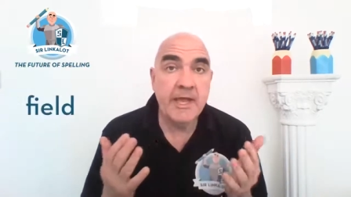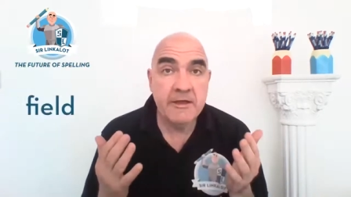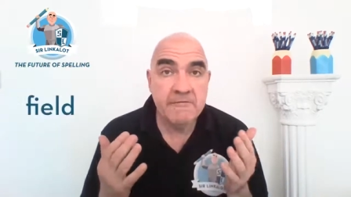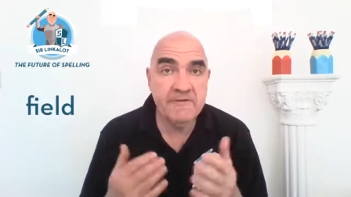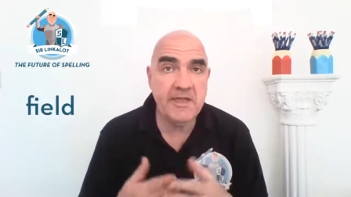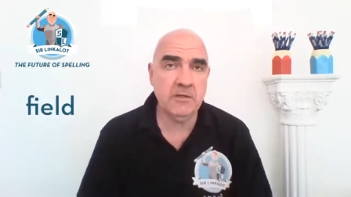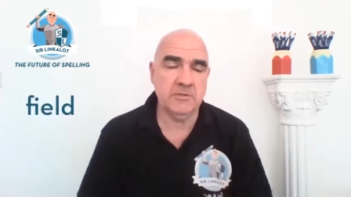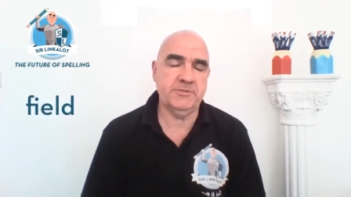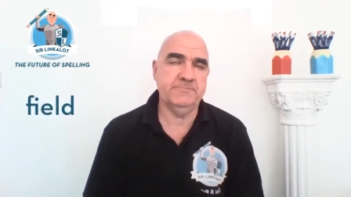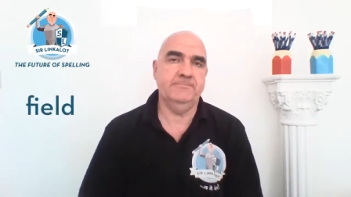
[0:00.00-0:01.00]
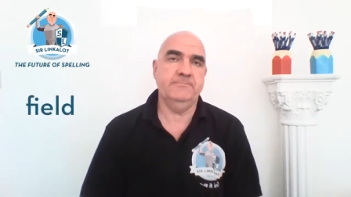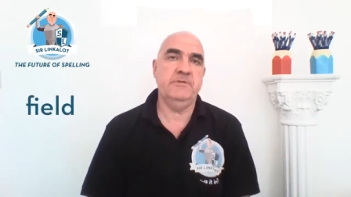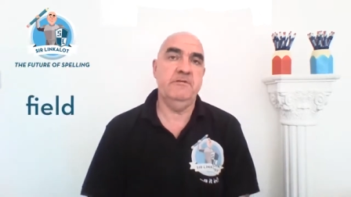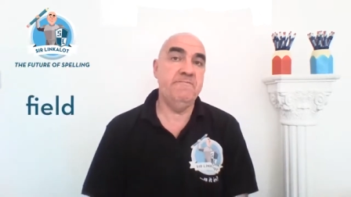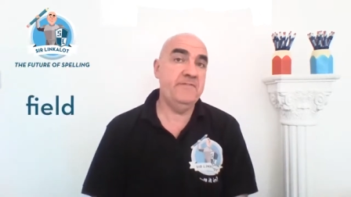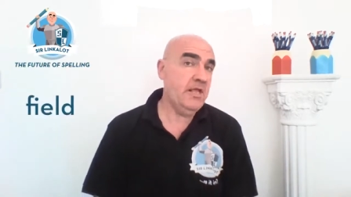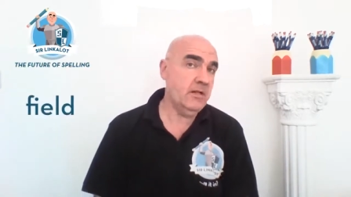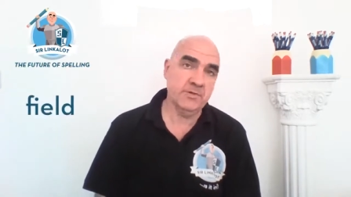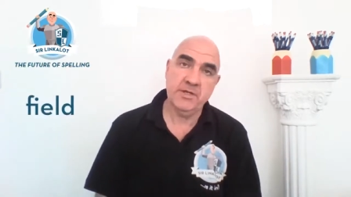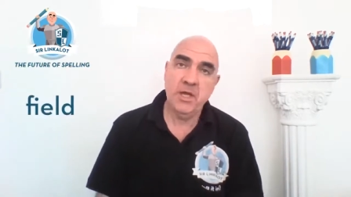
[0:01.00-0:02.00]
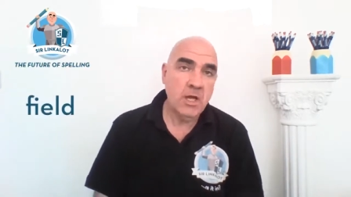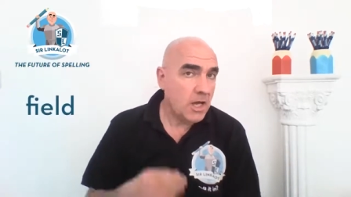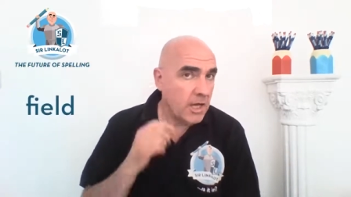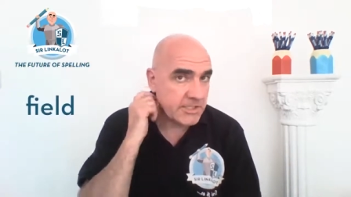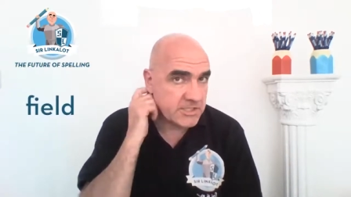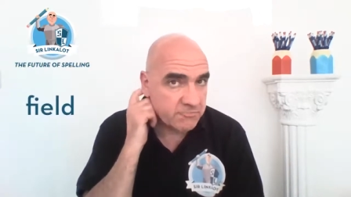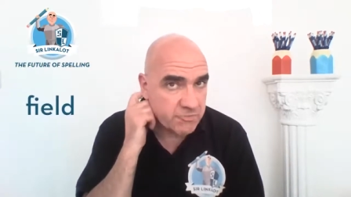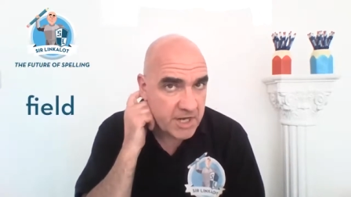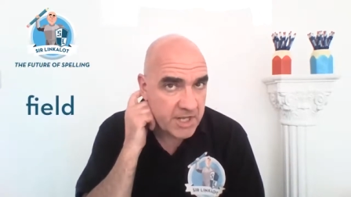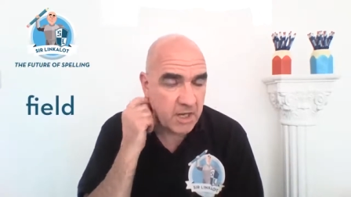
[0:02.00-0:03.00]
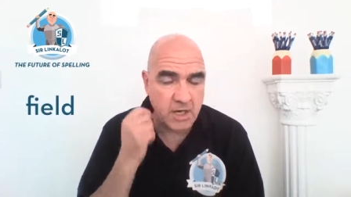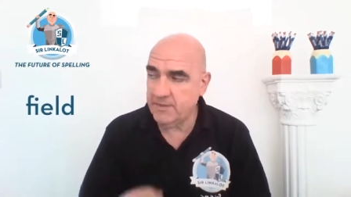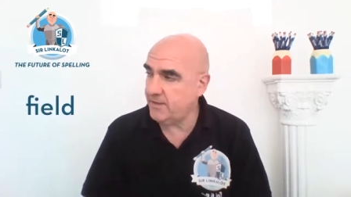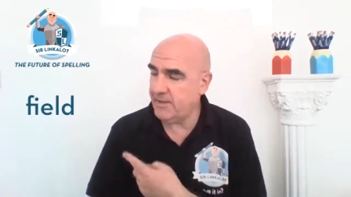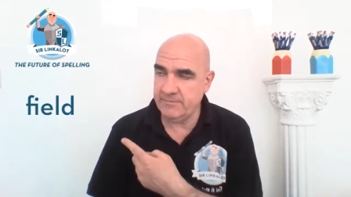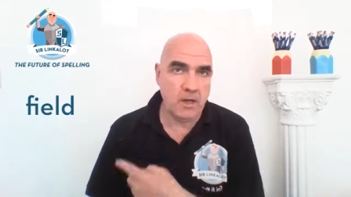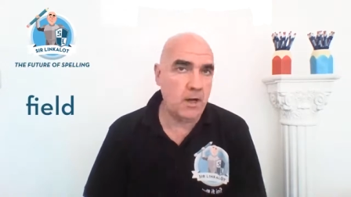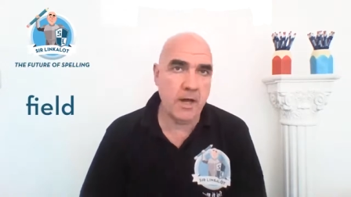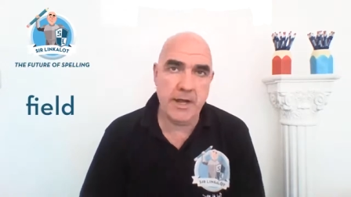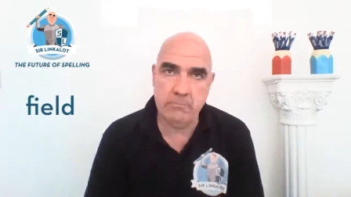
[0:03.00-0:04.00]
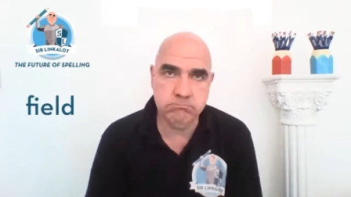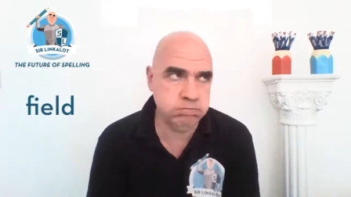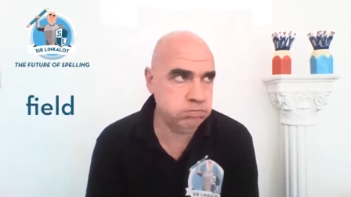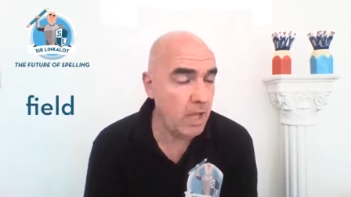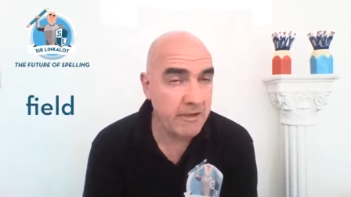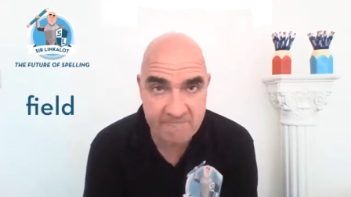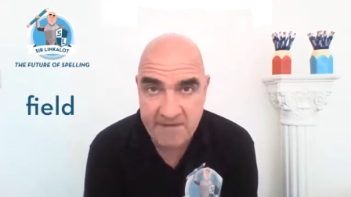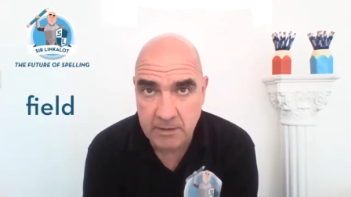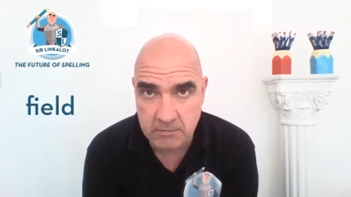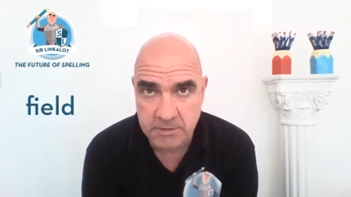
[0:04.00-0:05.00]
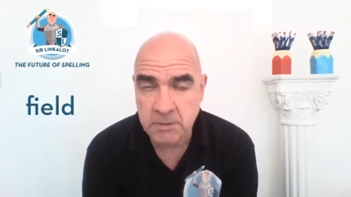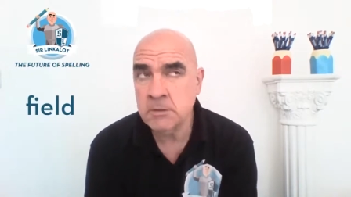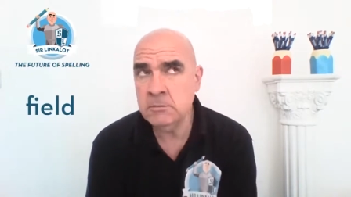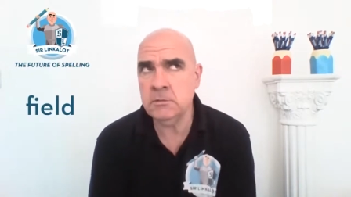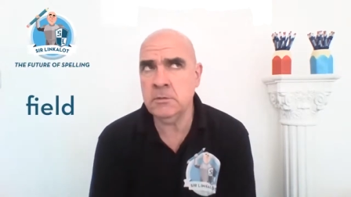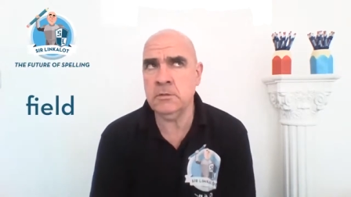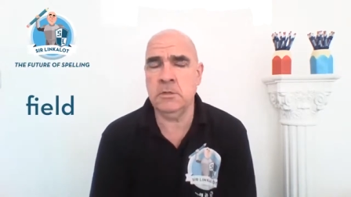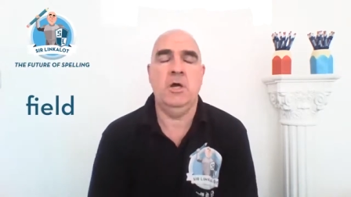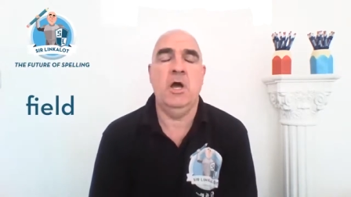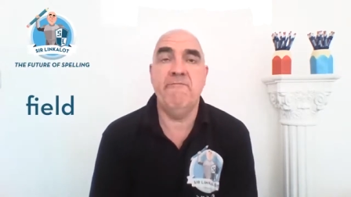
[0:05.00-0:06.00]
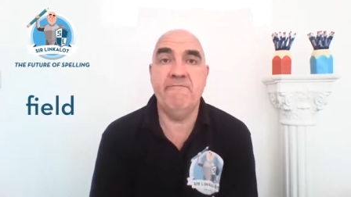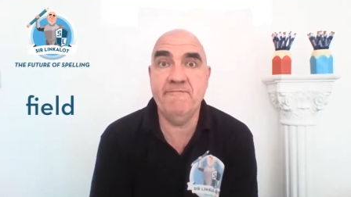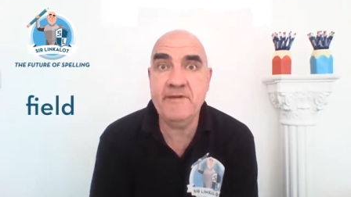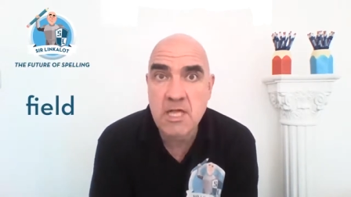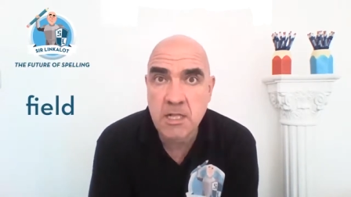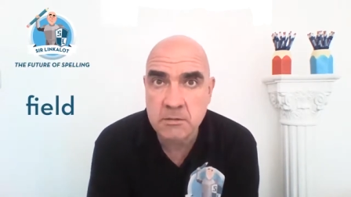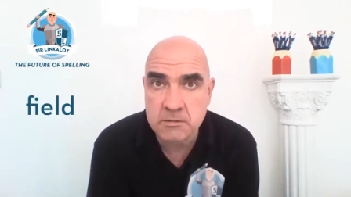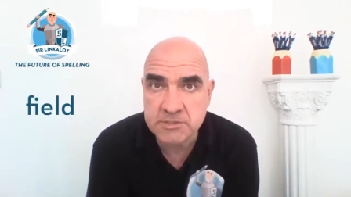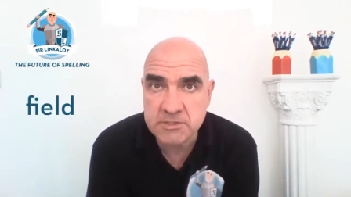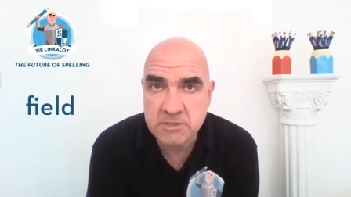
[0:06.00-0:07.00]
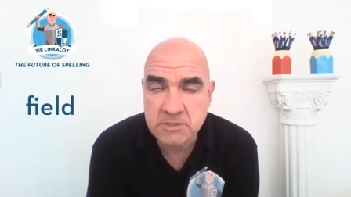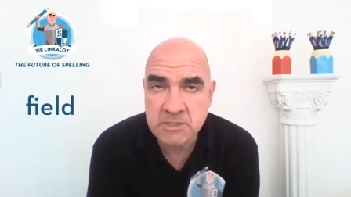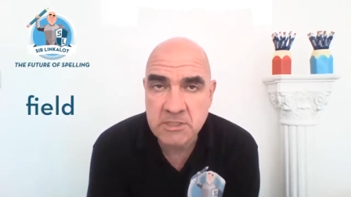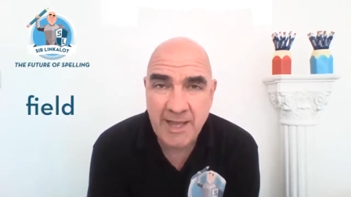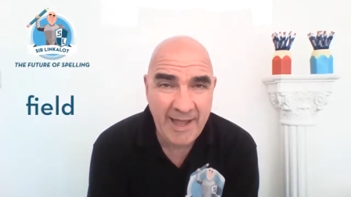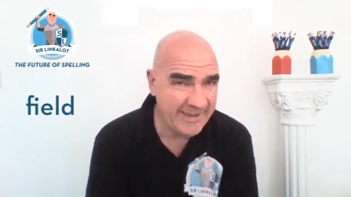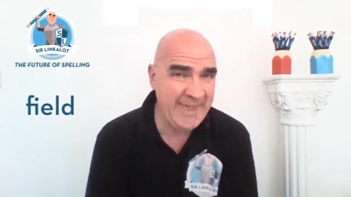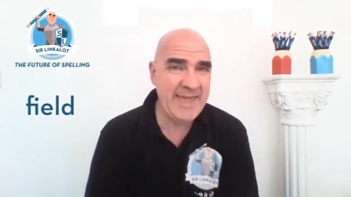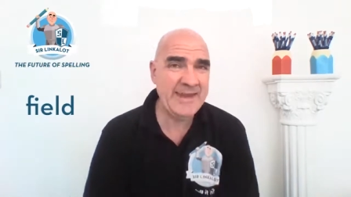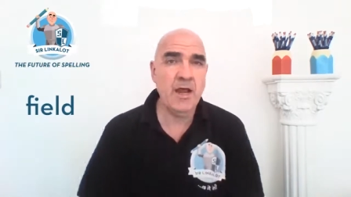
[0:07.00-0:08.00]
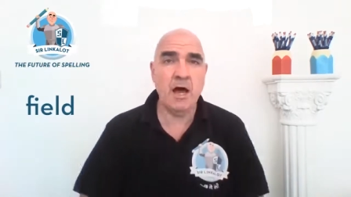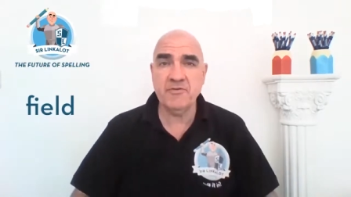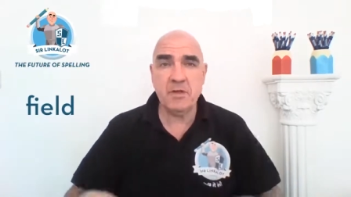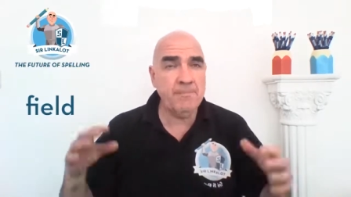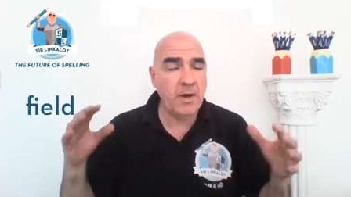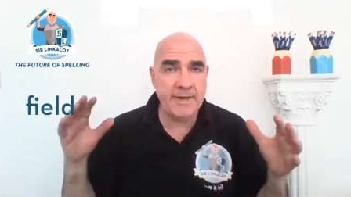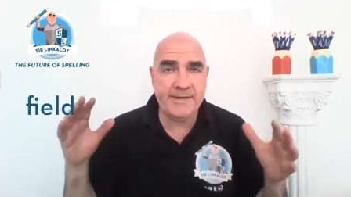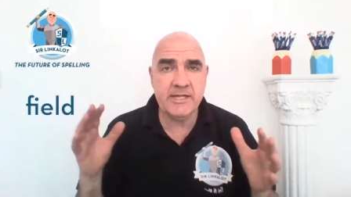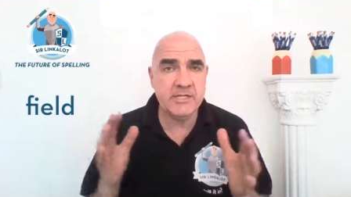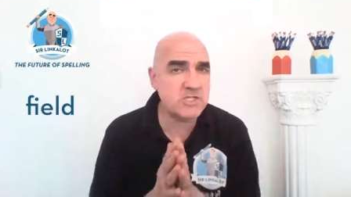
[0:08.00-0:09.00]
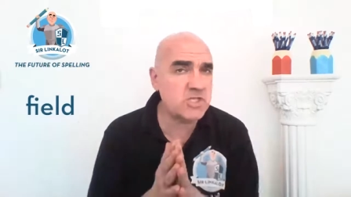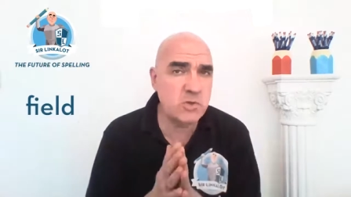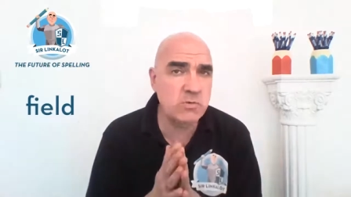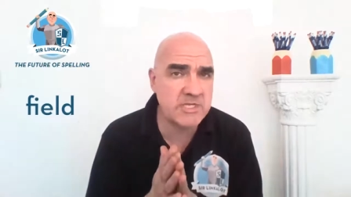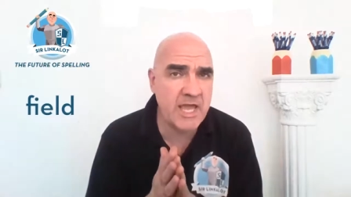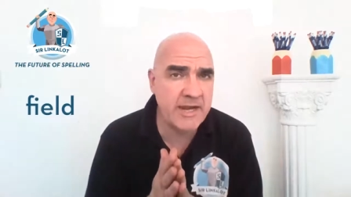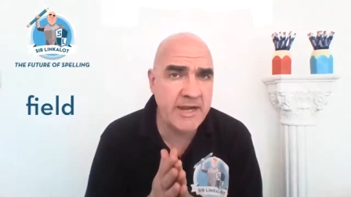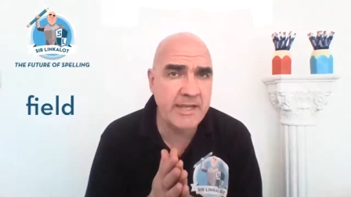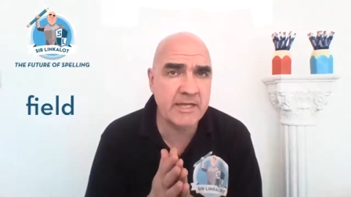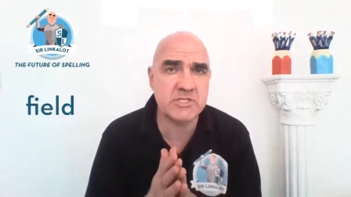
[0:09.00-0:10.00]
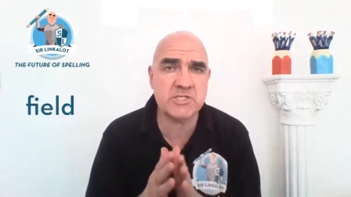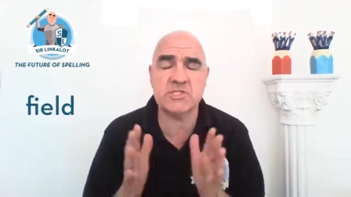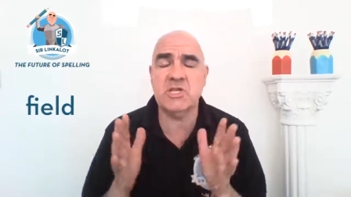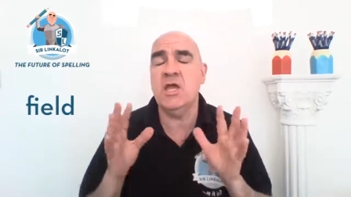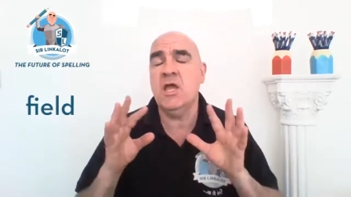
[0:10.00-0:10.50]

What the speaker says: Field. Field. That's a really hard... That I... Field. Oh, field. Again, I've combined two techniques.